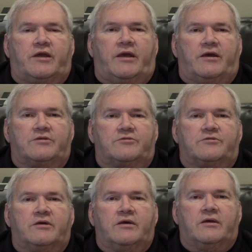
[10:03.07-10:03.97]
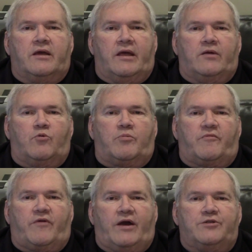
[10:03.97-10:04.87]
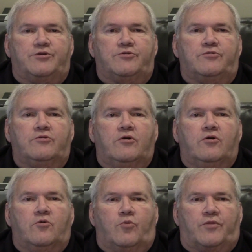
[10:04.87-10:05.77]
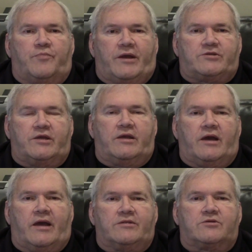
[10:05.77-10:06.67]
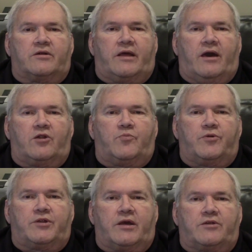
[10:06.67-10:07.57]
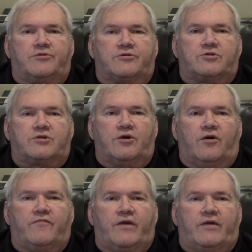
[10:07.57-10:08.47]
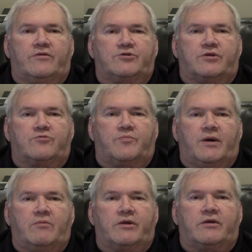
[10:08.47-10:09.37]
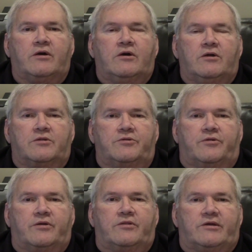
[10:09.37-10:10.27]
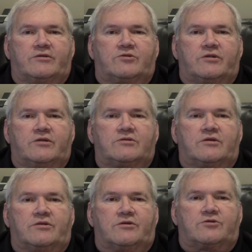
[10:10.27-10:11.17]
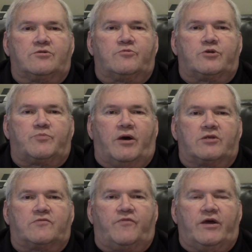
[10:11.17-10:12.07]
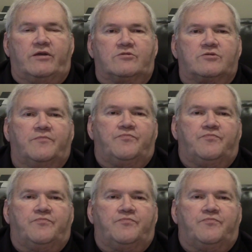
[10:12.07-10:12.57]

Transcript: hazards, and it will provide you with basic guidance on how to protect yourself and the general public during the incident's initial response phase.